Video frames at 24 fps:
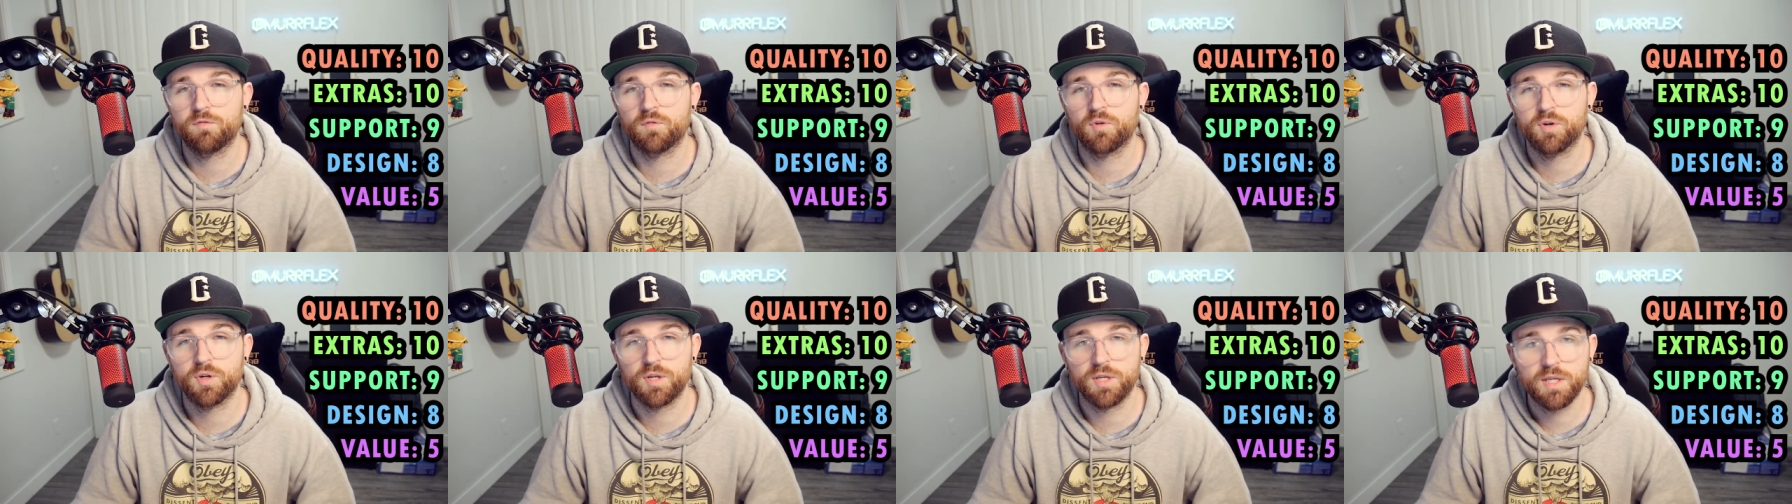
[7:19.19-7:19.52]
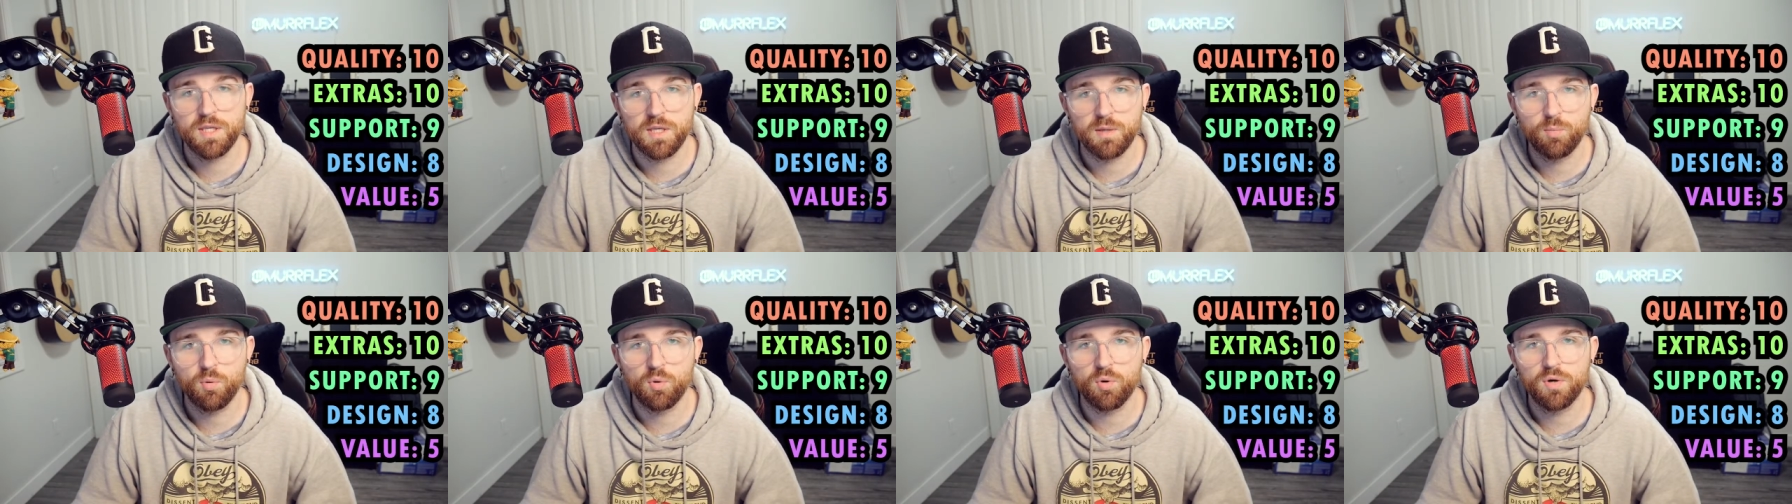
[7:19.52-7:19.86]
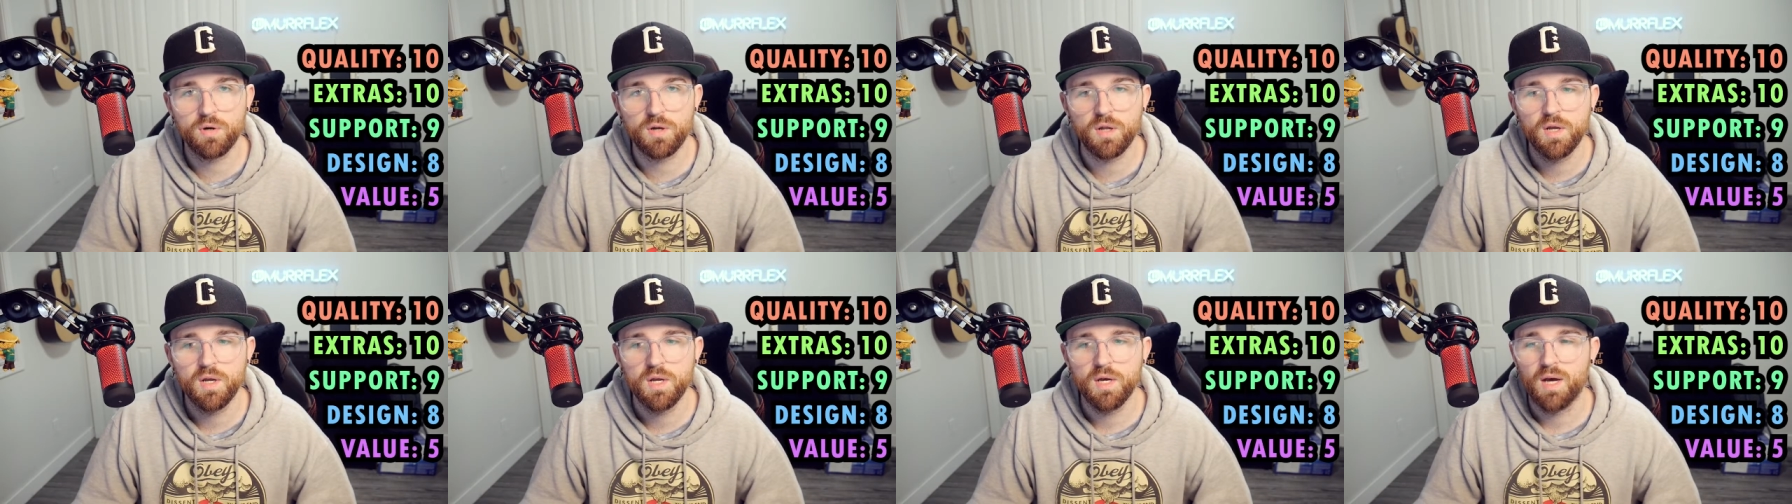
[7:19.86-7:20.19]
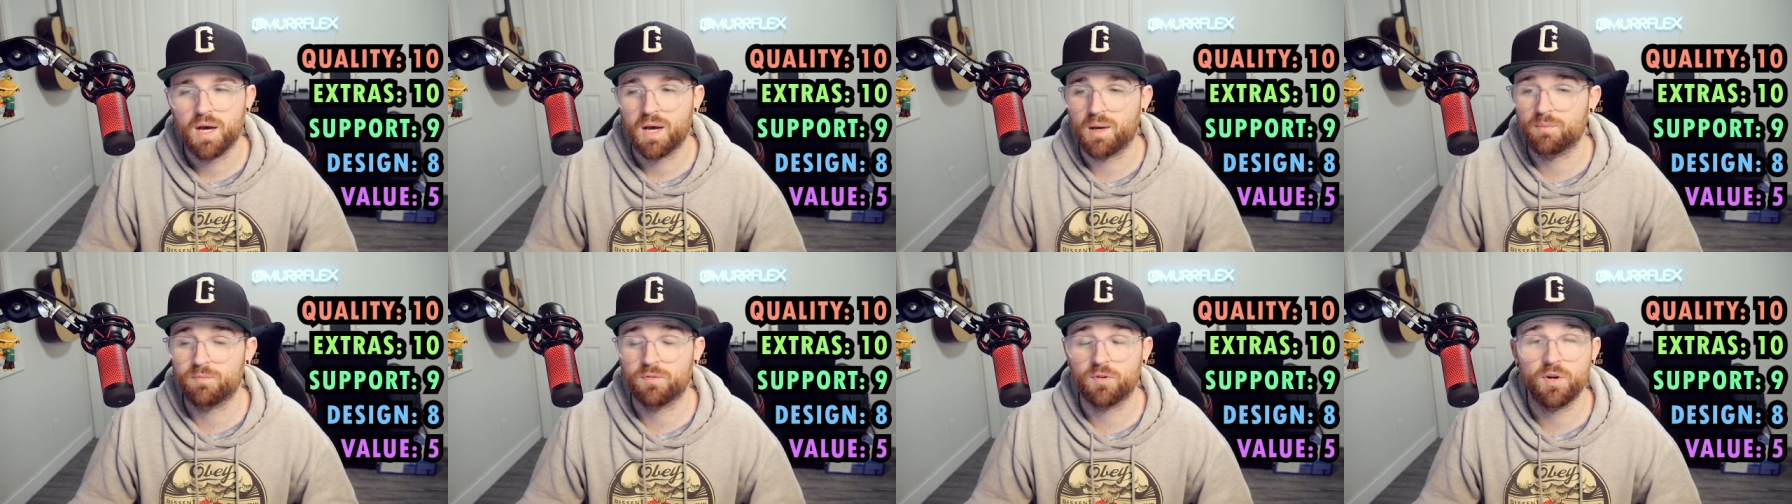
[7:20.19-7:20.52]
for a keyboard
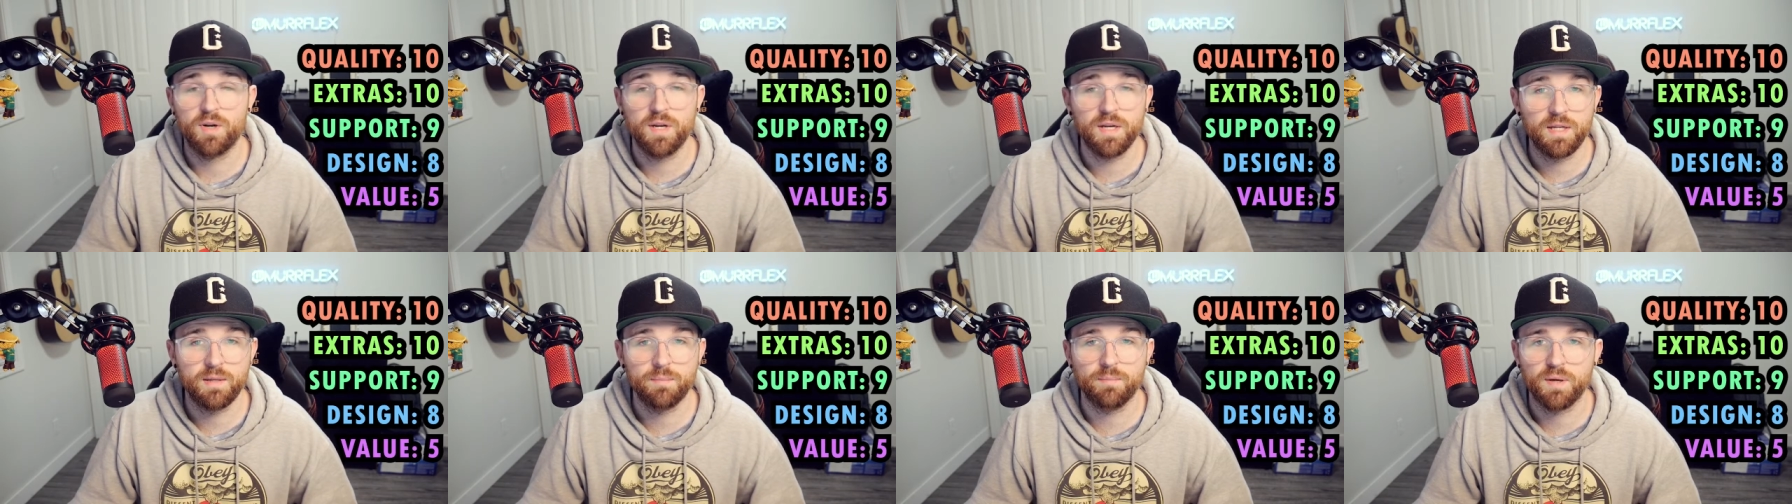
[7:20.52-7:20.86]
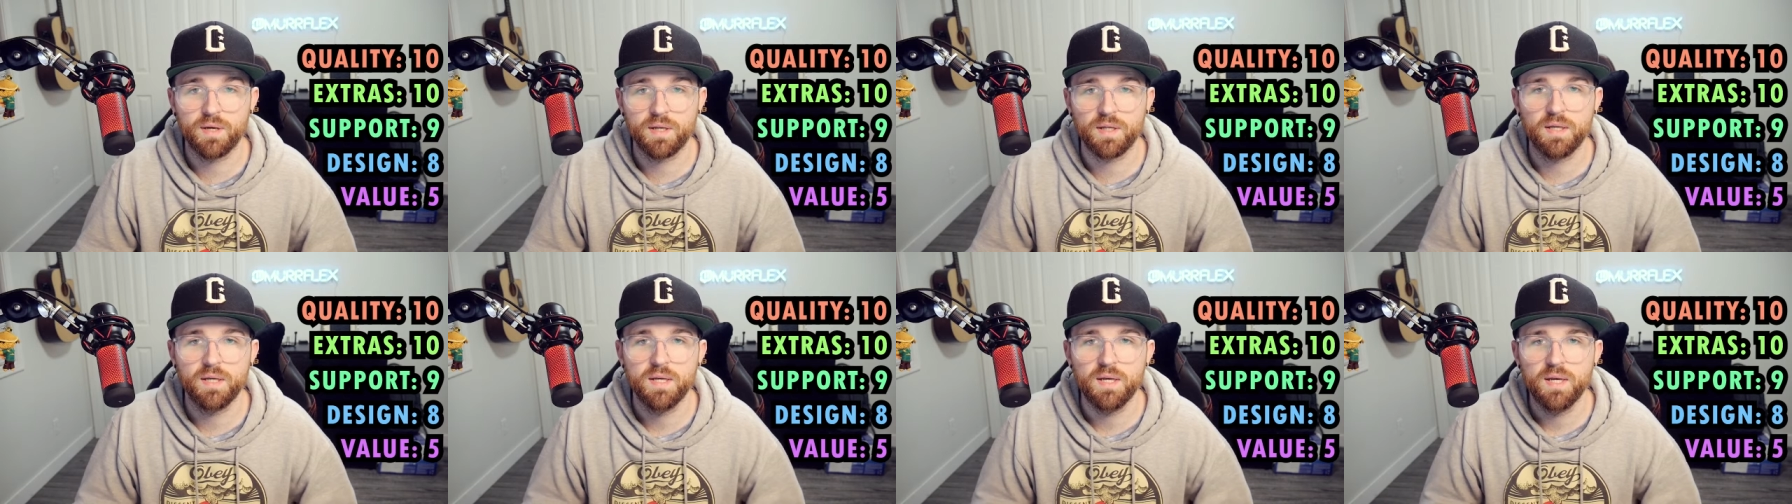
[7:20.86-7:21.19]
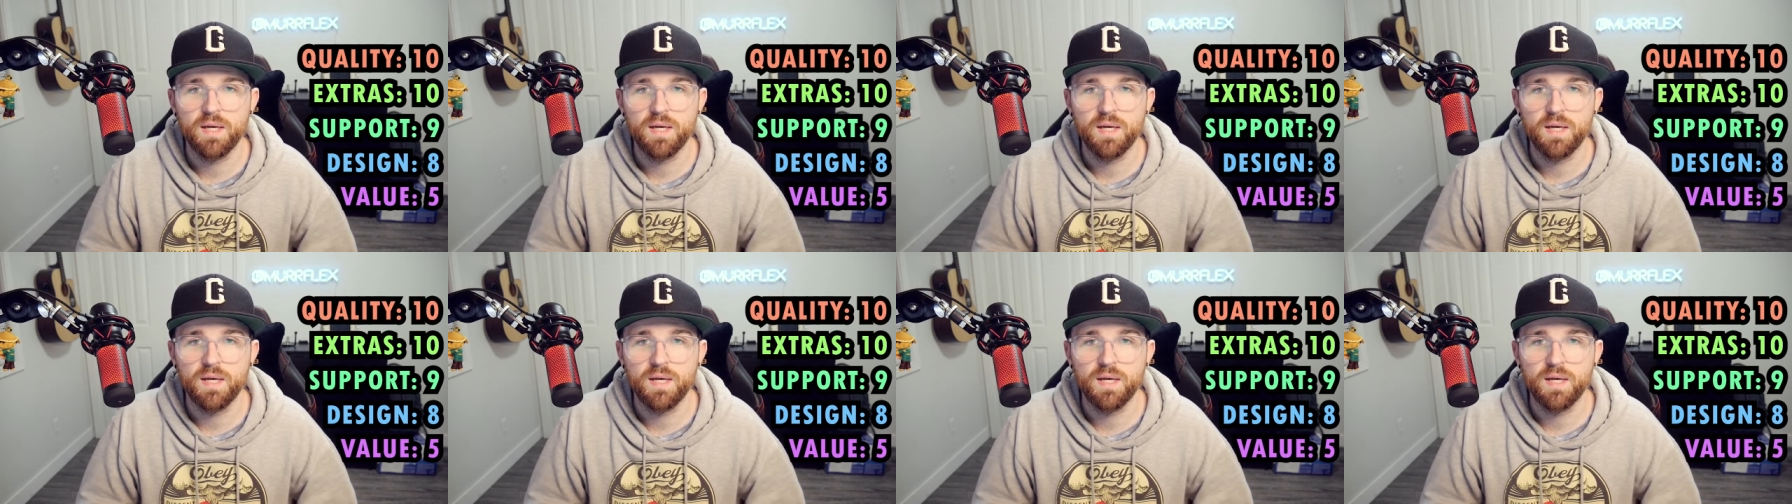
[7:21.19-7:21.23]
um, for anybody.